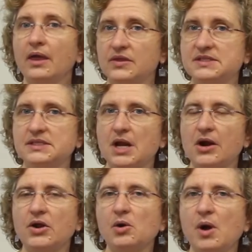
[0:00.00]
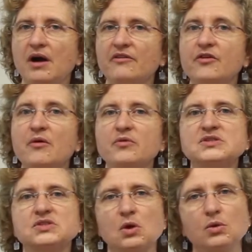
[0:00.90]
the scenario of
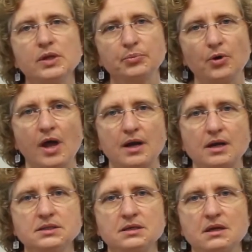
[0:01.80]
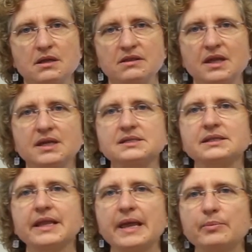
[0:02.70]
stolen product that is
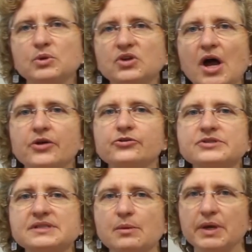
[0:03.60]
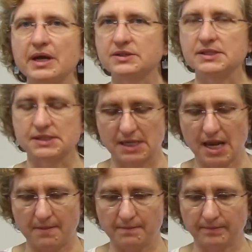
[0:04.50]
labeled under someone else's
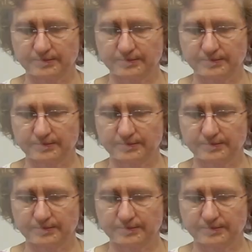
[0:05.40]
name.